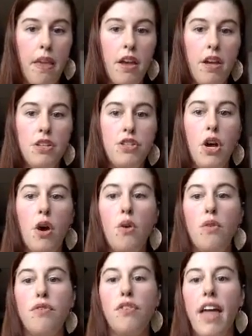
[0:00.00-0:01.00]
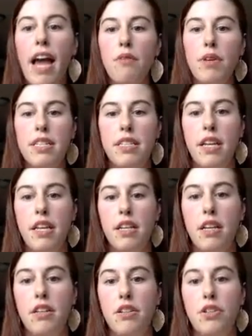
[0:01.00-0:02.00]
So for that reason,
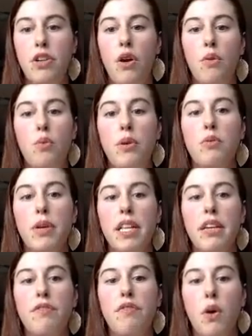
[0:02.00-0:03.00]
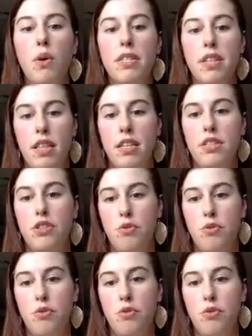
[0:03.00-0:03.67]
we really focus on these three